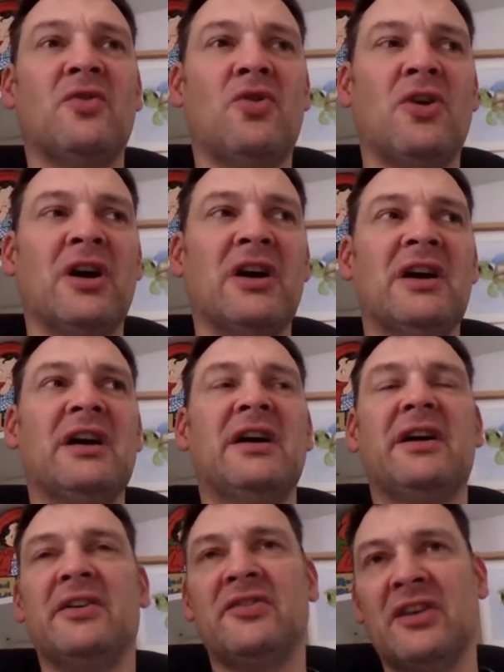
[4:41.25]
Or
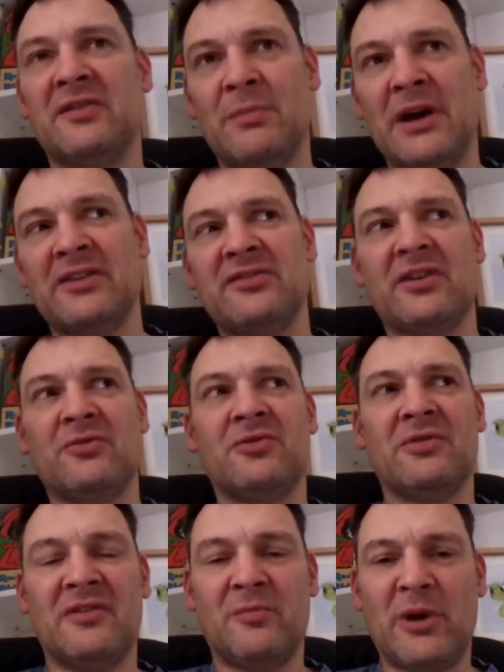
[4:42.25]
it says man shall
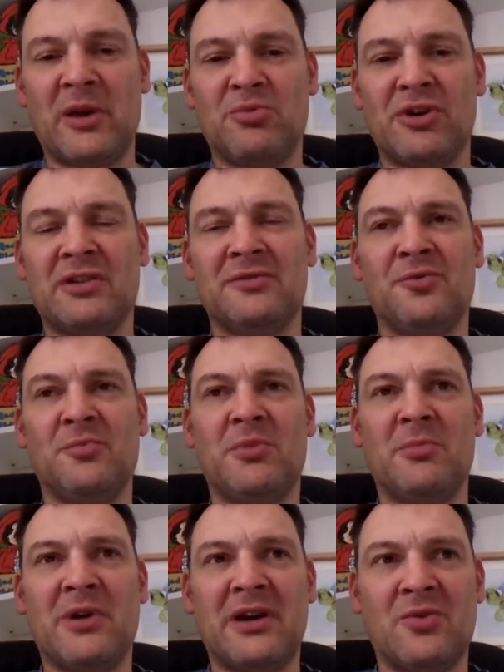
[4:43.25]
not live by bread alone,
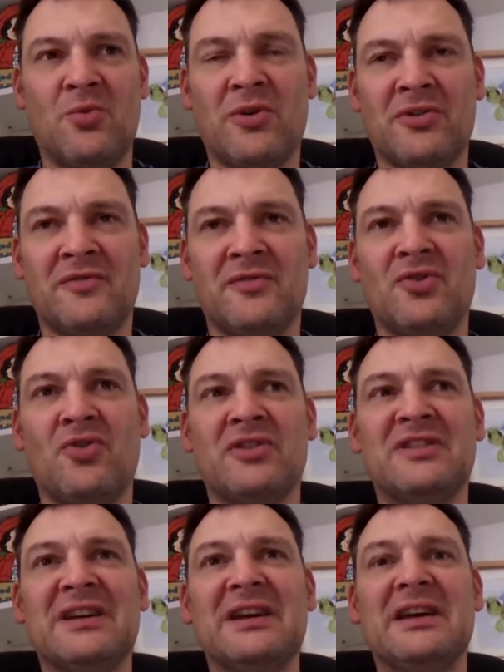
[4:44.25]
but by the word of God.